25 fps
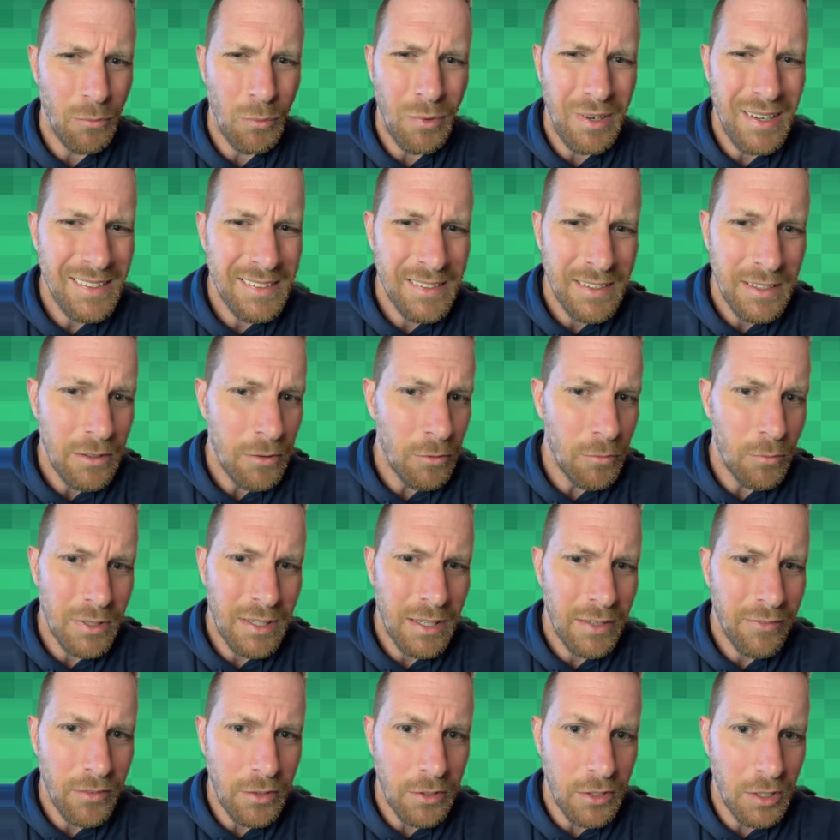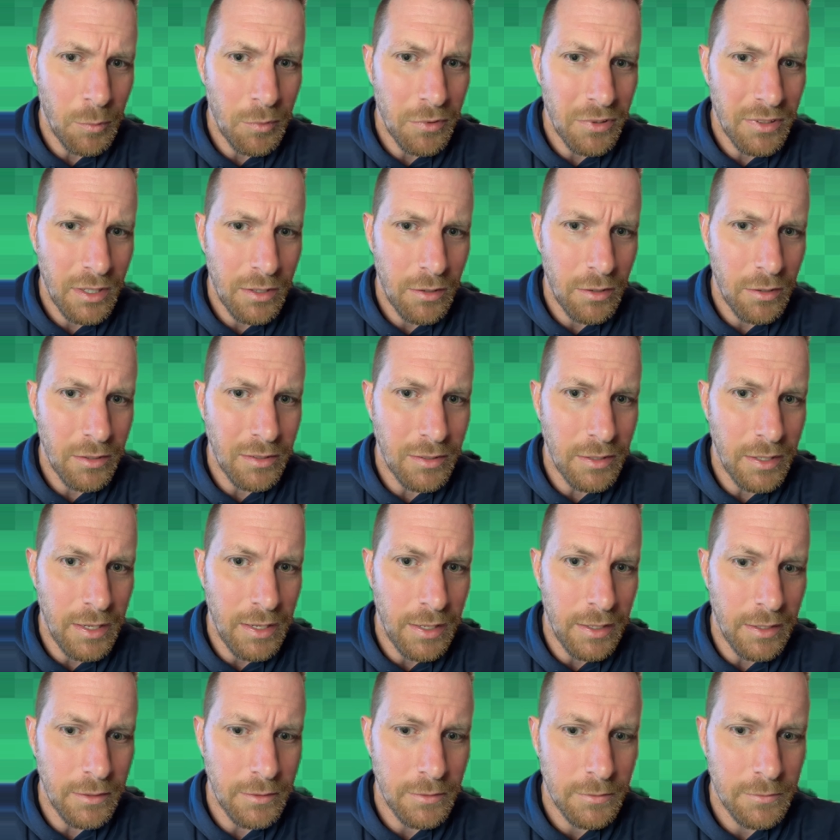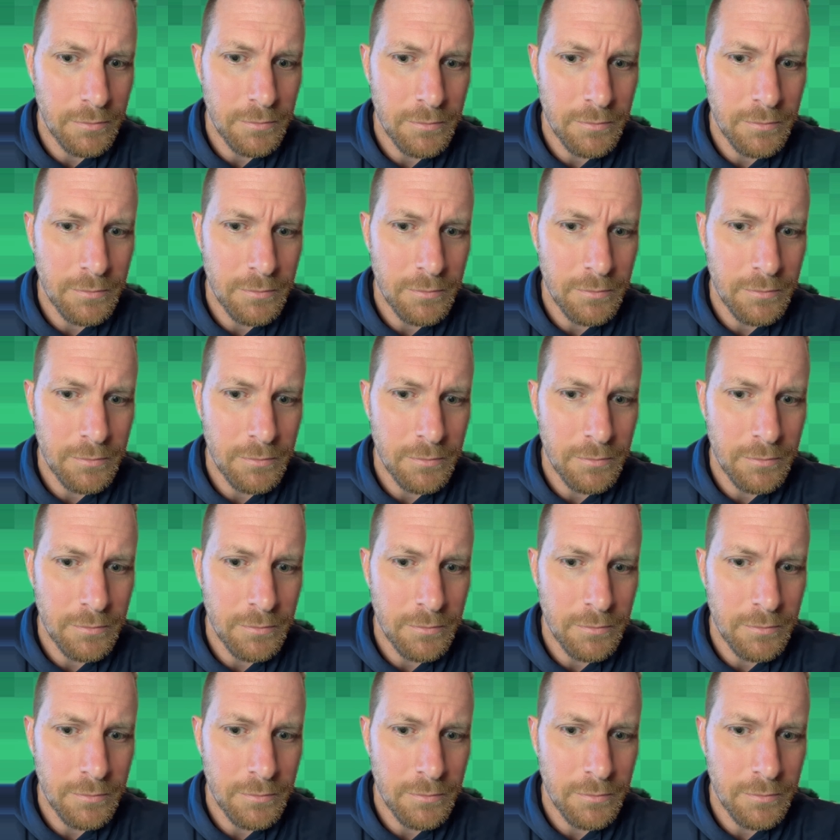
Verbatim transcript: What? What kind of a double standard is that?